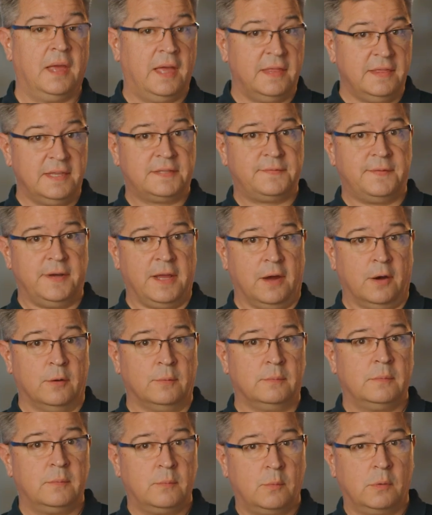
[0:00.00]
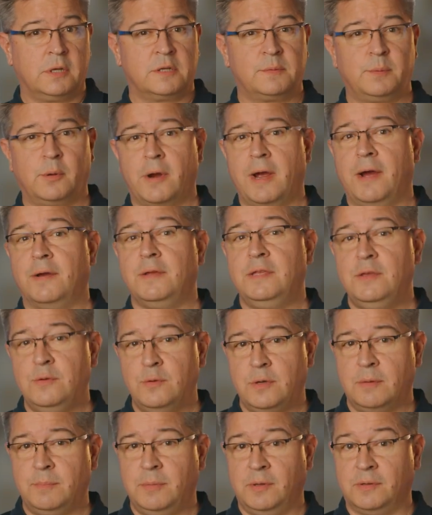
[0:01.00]
In this video, we'll explore how
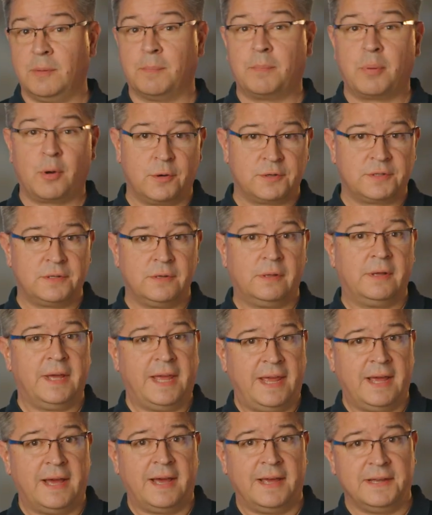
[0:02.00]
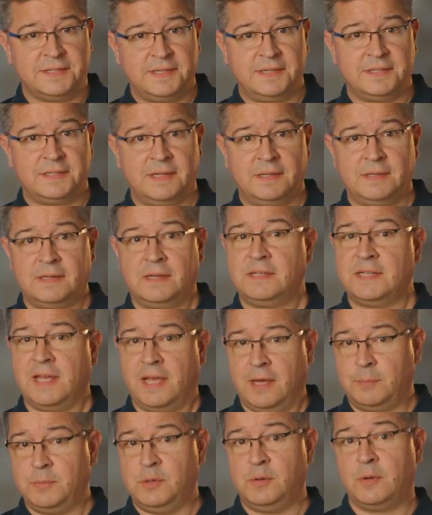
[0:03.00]
you can build a personal A I assistant to
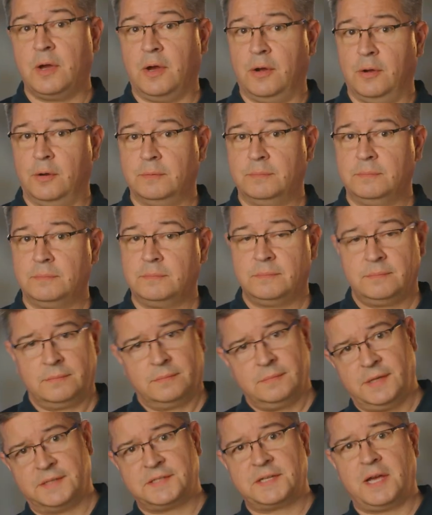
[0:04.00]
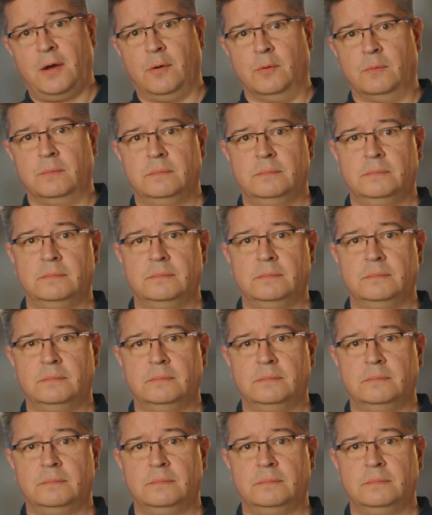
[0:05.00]
help you code. Let's go.